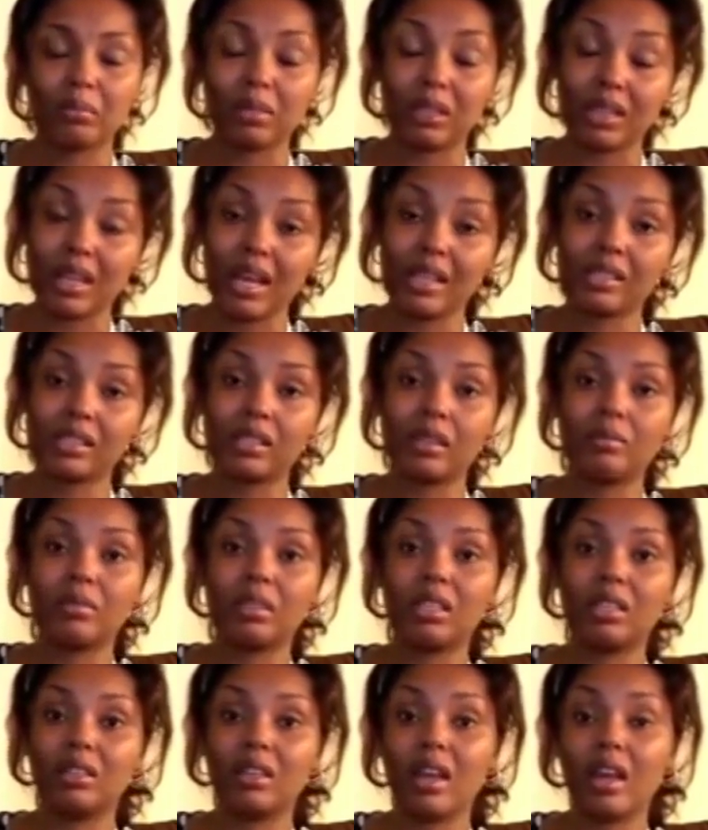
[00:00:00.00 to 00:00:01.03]
But that's
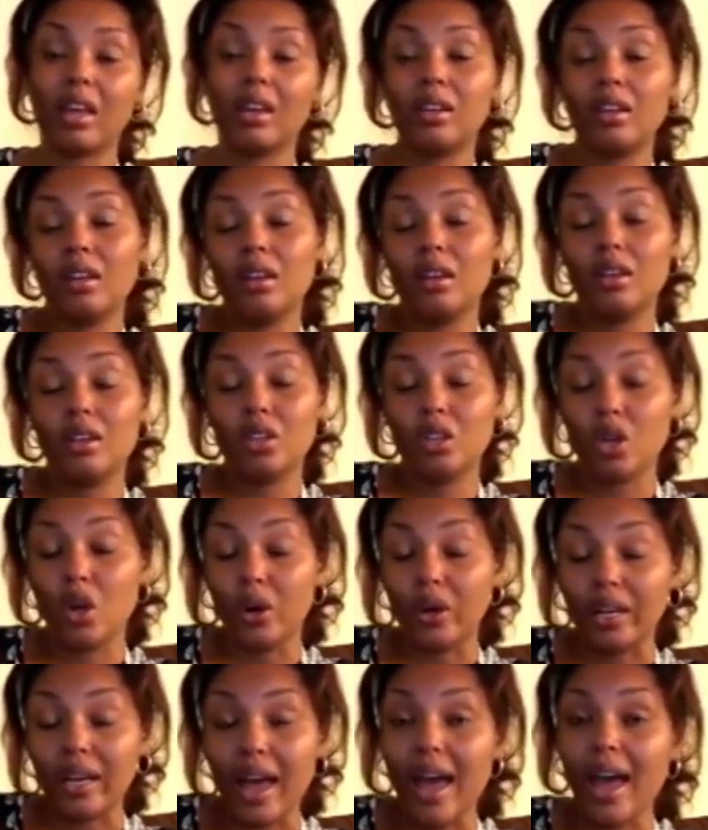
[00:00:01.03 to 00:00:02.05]
something that
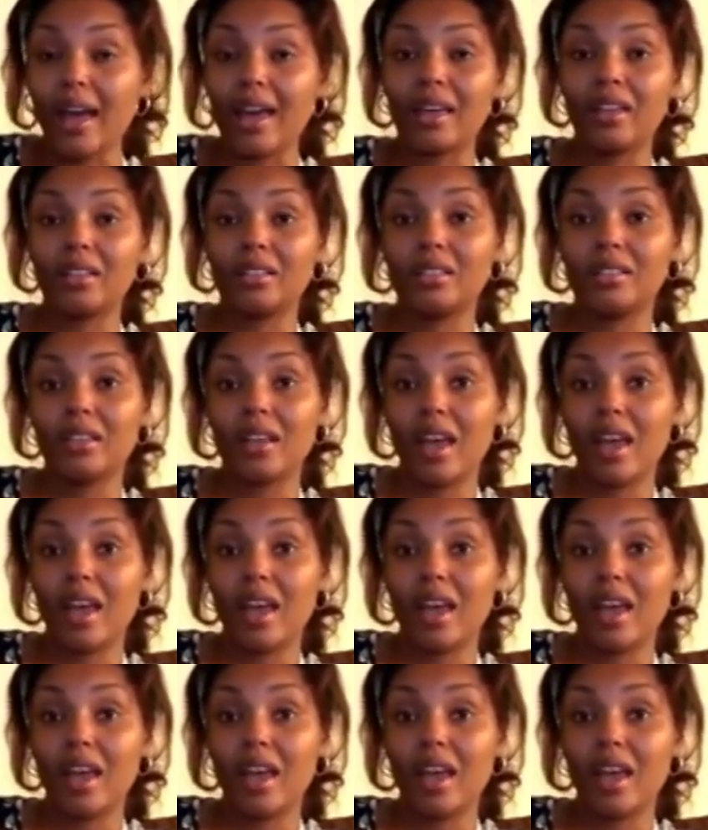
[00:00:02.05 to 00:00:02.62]
a guy